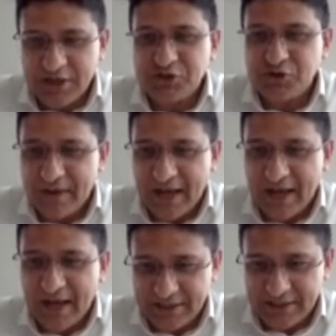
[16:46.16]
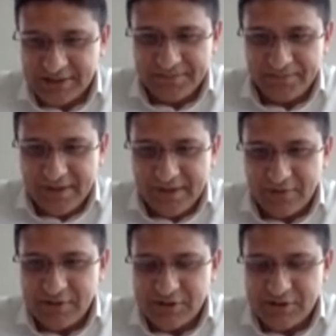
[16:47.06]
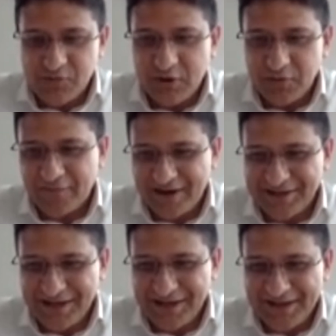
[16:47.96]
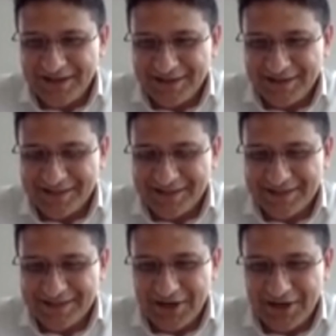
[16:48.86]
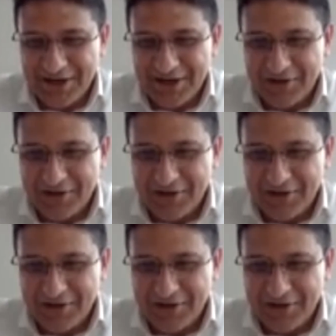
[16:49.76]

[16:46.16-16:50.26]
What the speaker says: And we just want to be a breath of fresh air in this kind of a situation.